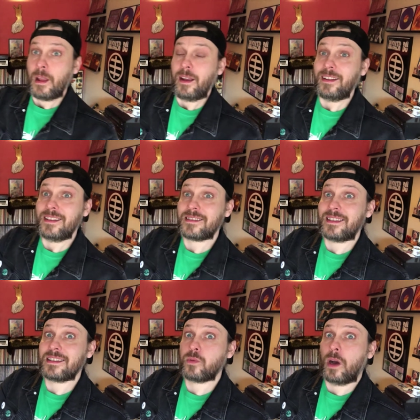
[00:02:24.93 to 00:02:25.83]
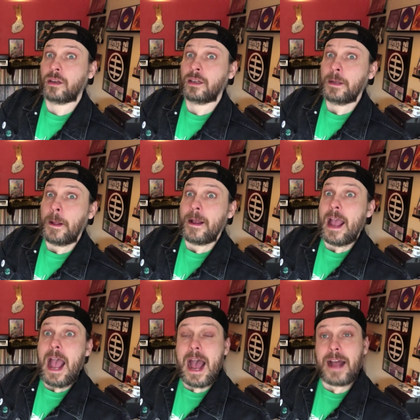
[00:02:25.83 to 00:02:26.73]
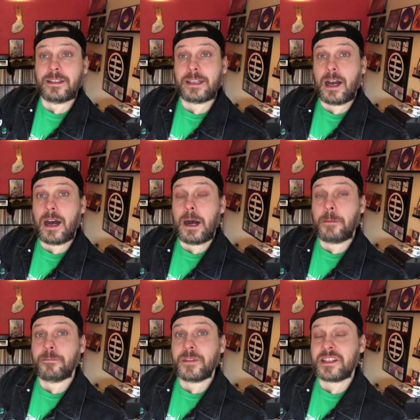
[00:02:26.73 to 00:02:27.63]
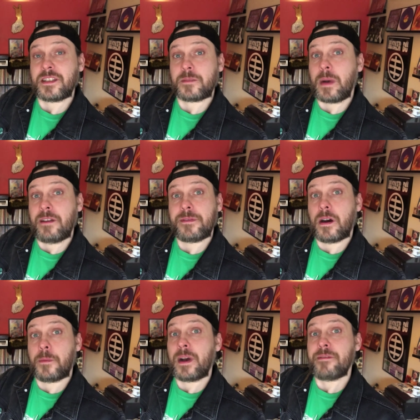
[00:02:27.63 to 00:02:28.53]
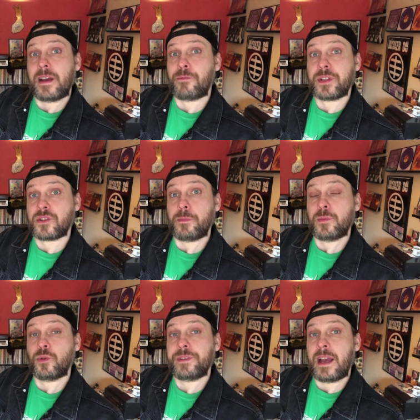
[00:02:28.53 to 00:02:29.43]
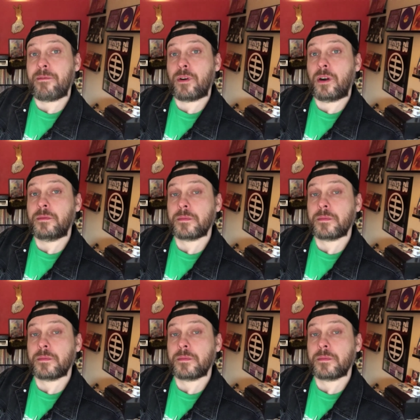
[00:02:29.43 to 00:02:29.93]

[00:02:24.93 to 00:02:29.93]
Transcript: It is this one, and um, this is by far my favorite zombie movie ever.